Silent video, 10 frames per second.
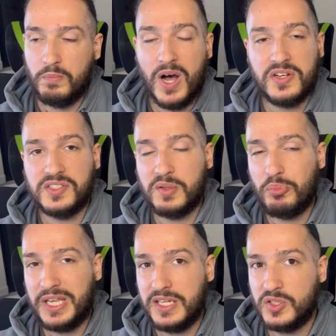might just
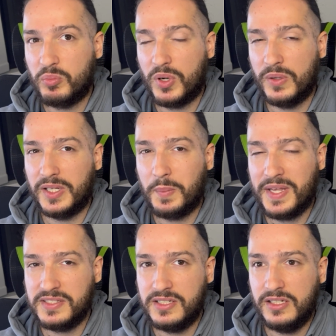impede your borrowing
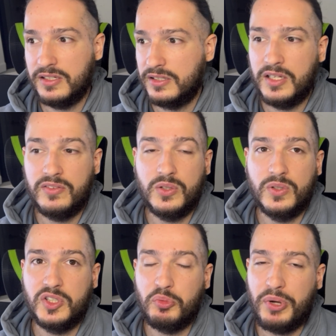capacity if you
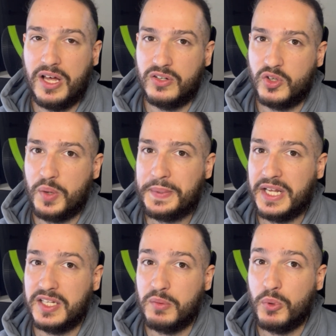and your partner are
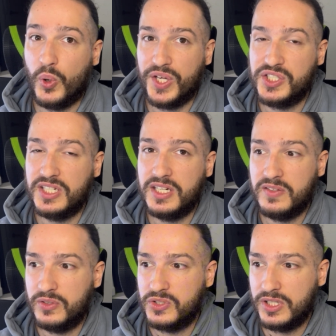obtaining a mortgage in the near
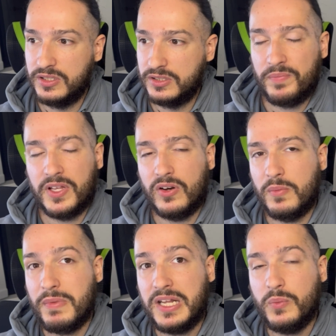future. There are
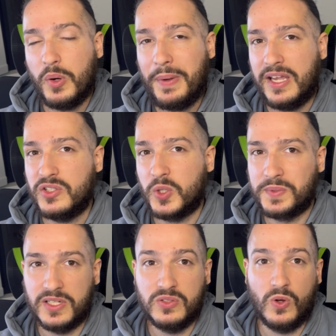many well-paying jobs
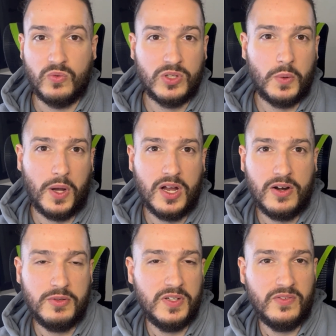that don't require a
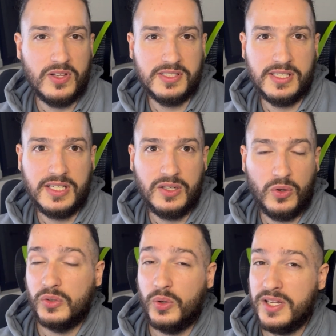university
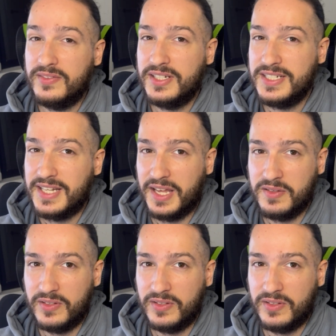or even a TAFE